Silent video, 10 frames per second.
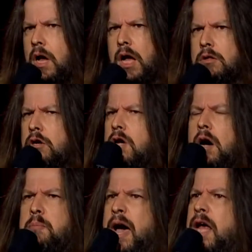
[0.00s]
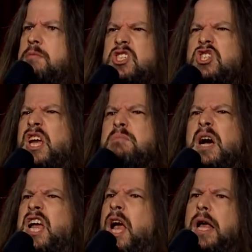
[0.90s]
I'll look up at him and shake
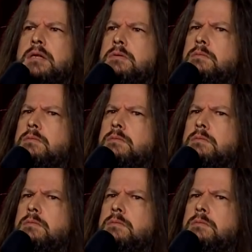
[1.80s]
my head.